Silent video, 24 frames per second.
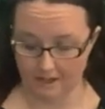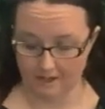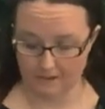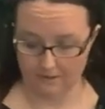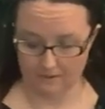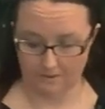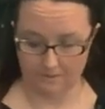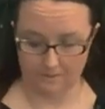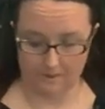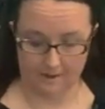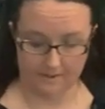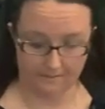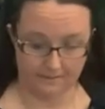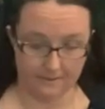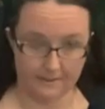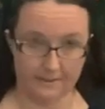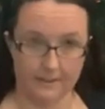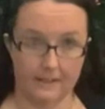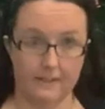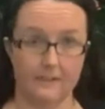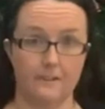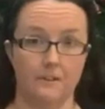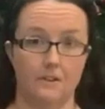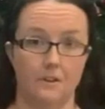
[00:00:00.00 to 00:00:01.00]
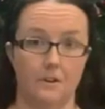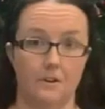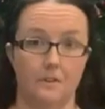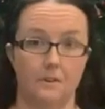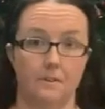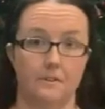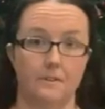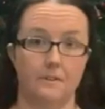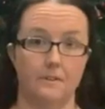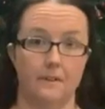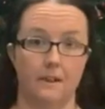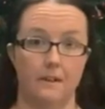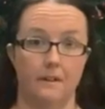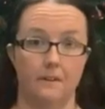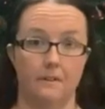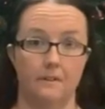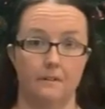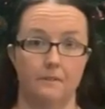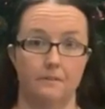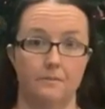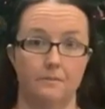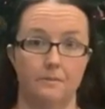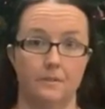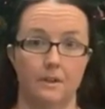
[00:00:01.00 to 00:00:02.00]
So we have 6 yards
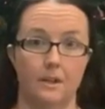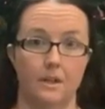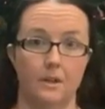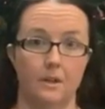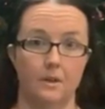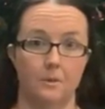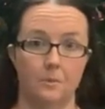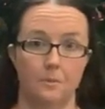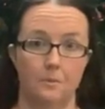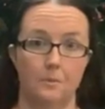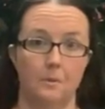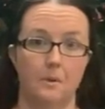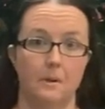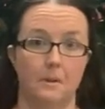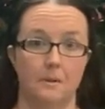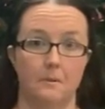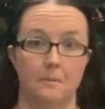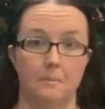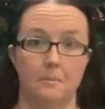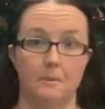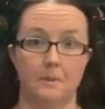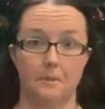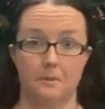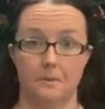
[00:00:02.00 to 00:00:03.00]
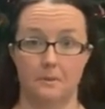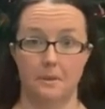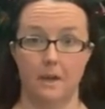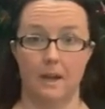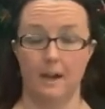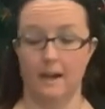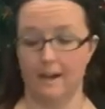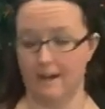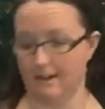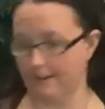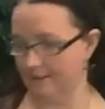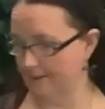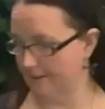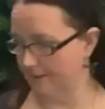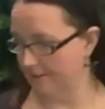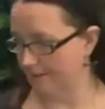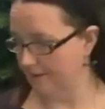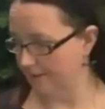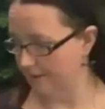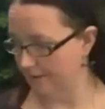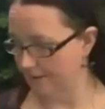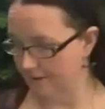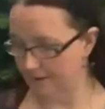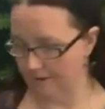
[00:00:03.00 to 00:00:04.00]
of royal blue cotton
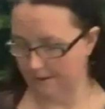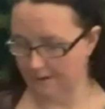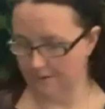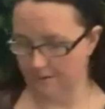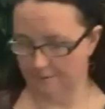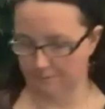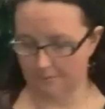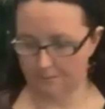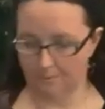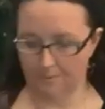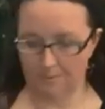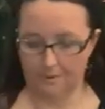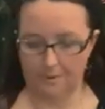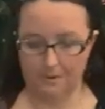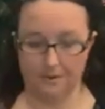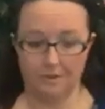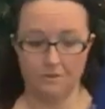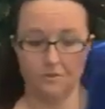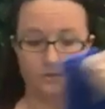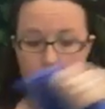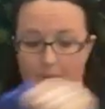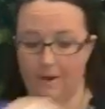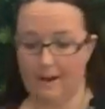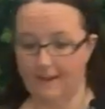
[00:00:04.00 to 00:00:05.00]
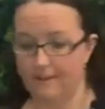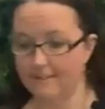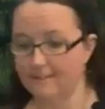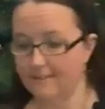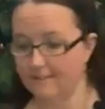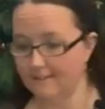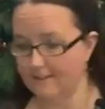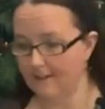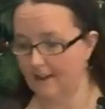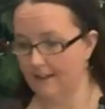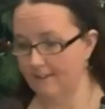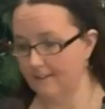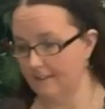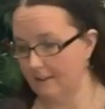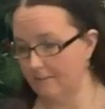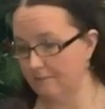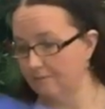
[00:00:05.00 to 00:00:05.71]
for the dress, and then